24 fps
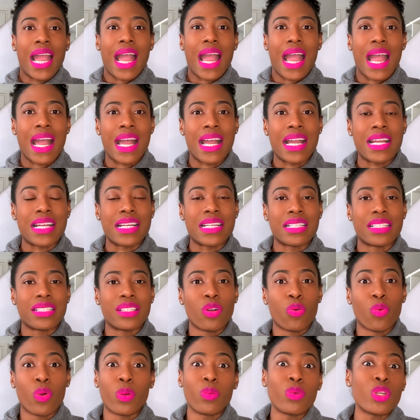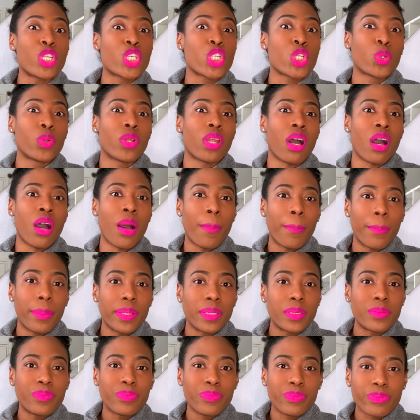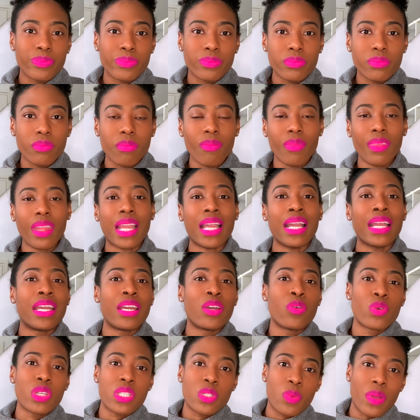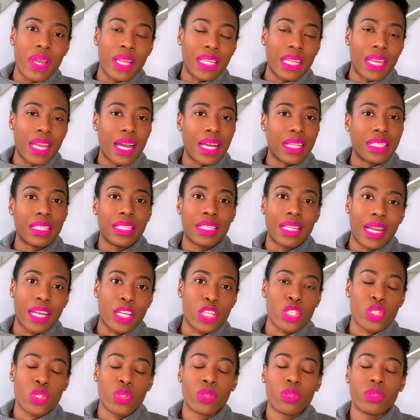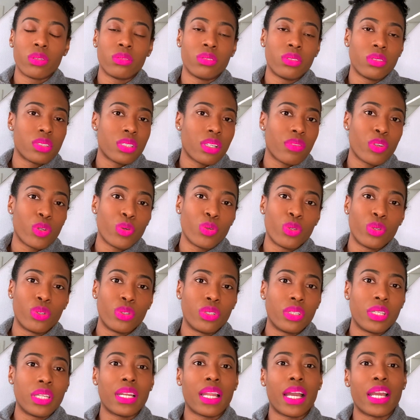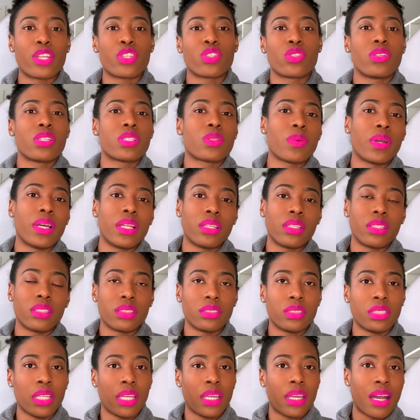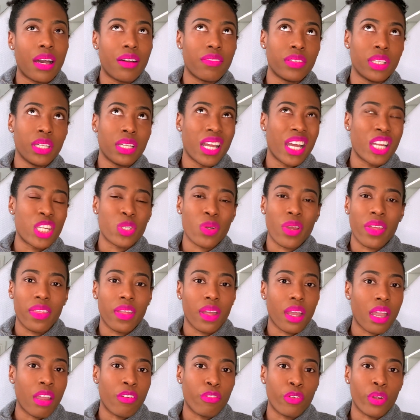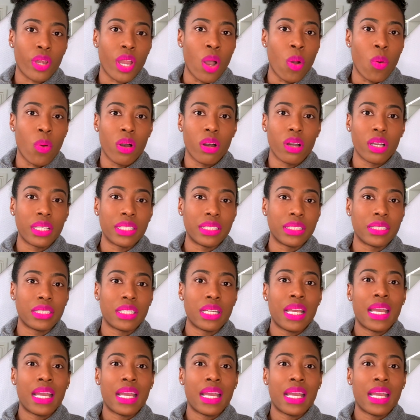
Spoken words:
And when we showed up, it was when they had the light show. Those of you who don't know the light shows, when they have the light show, I think every hour, and